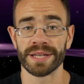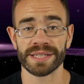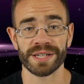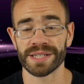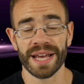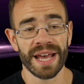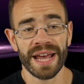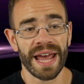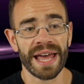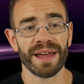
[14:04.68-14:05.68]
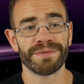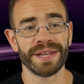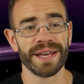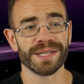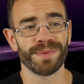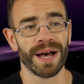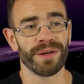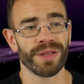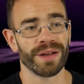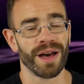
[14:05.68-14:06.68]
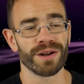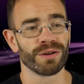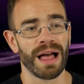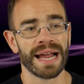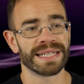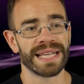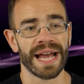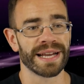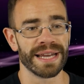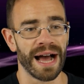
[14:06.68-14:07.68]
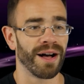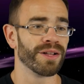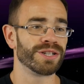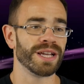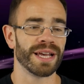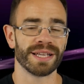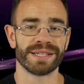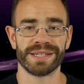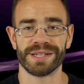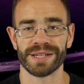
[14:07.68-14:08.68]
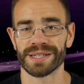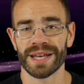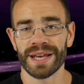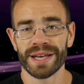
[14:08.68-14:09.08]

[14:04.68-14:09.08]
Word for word: is just NFTs, while the underlying technology is just